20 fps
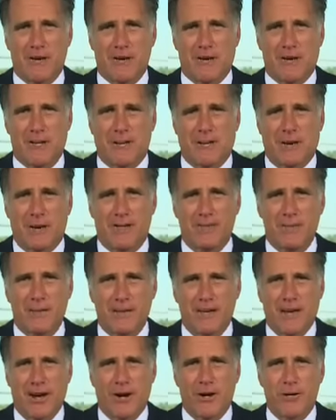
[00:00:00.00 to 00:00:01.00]
holding
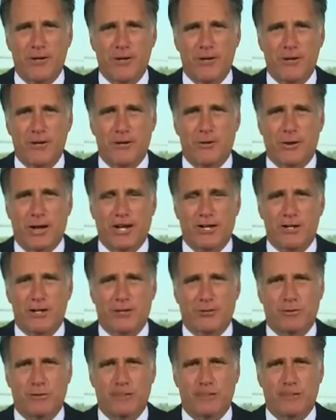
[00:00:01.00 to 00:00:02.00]
our two new
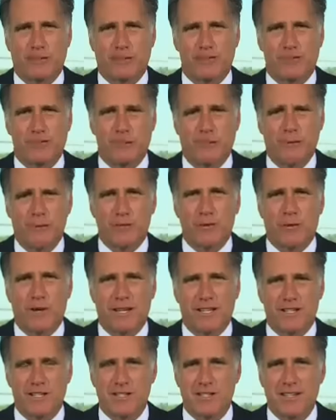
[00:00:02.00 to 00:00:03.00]
grandchildren,
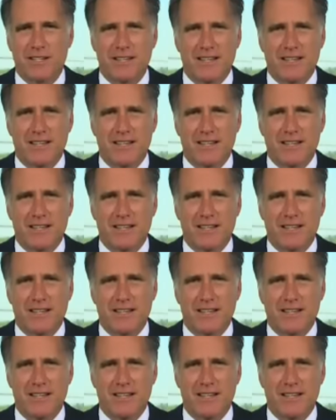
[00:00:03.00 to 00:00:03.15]
twins.